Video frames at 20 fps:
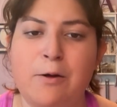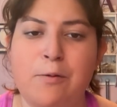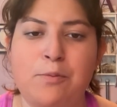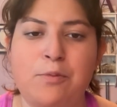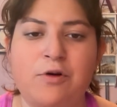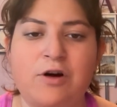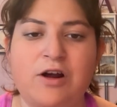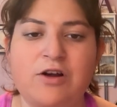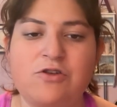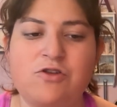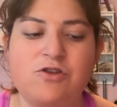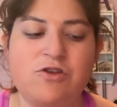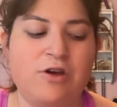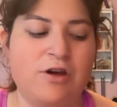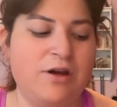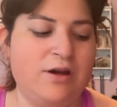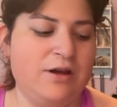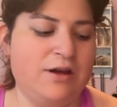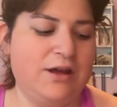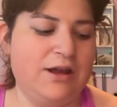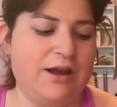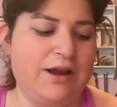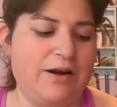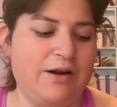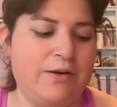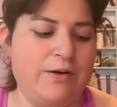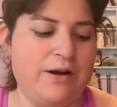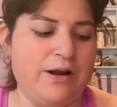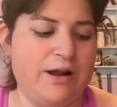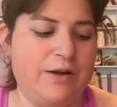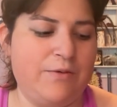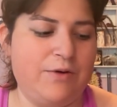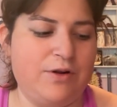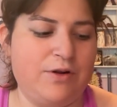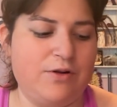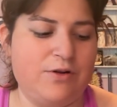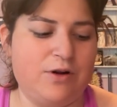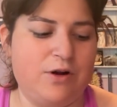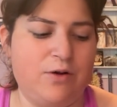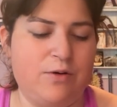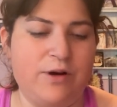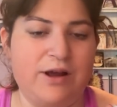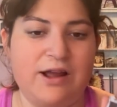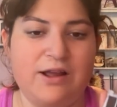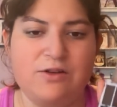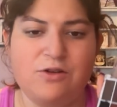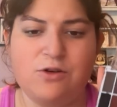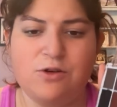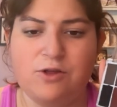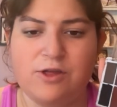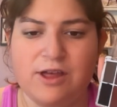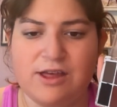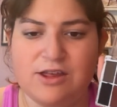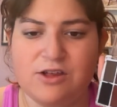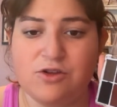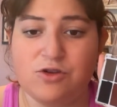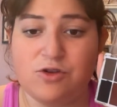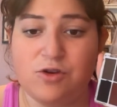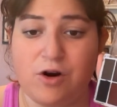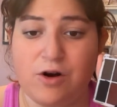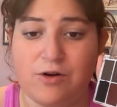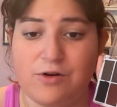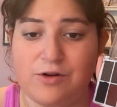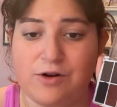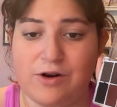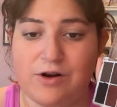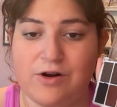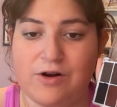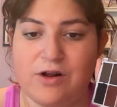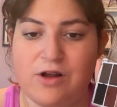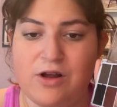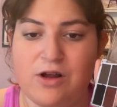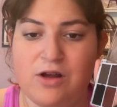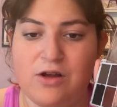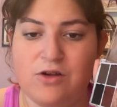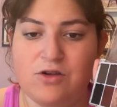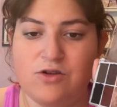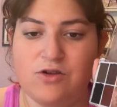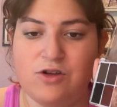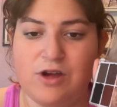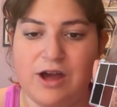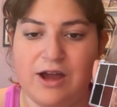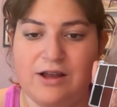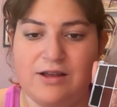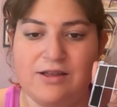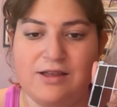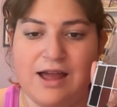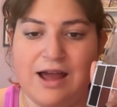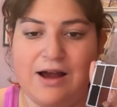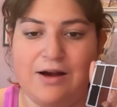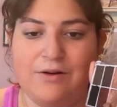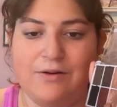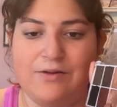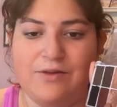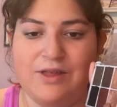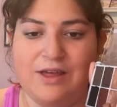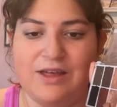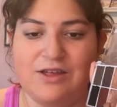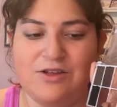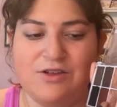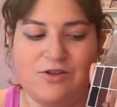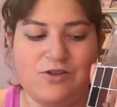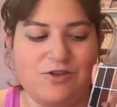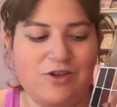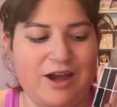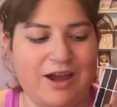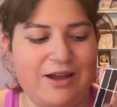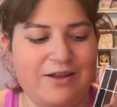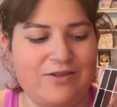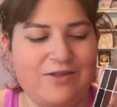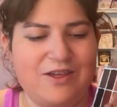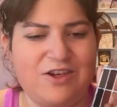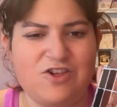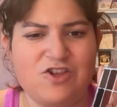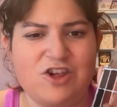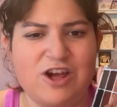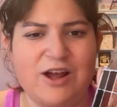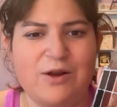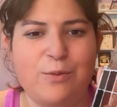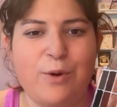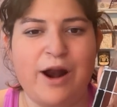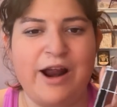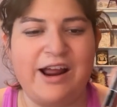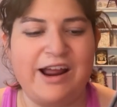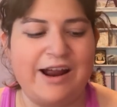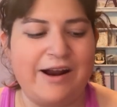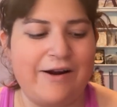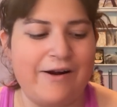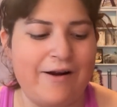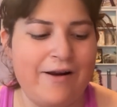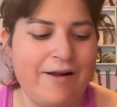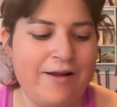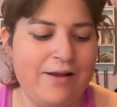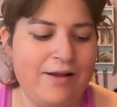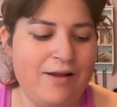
brush here, and we're going to go into this darker shade now. This shade right here.